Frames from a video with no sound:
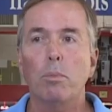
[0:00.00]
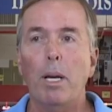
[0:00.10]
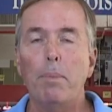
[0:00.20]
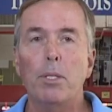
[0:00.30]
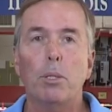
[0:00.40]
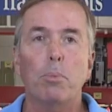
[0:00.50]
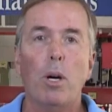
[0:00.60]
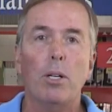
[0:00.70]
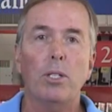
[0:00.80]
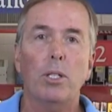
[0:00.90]
or maybe it's a
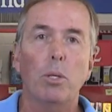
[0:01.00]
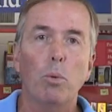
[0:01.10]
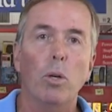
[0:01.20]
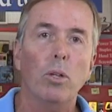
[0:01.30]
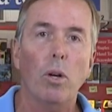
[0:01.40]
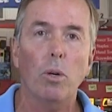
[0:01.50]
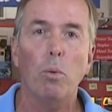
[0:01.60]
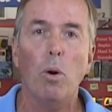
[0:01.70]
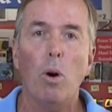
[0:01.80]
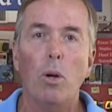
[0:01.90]
project you're working on a
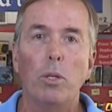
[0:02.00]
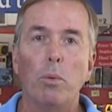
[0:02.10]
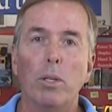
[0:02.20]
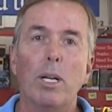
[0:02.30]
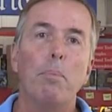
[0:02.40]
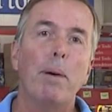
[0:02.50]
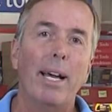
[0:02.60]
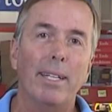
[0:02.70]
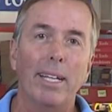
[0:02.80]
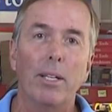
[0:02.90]
wall and you want to come
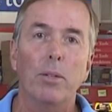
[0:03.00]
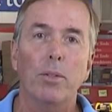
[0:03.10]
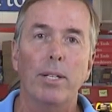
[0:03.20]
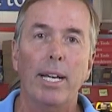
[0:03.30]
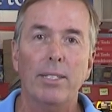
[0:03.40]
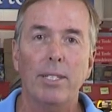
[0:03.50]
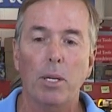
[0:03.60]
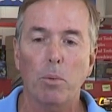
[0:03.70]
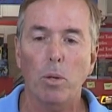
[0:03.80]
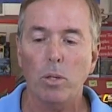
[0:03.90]
back later or the next day
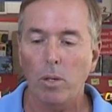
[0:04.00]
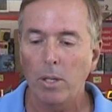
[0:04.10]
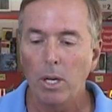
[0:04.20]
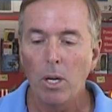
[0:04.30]
to work on.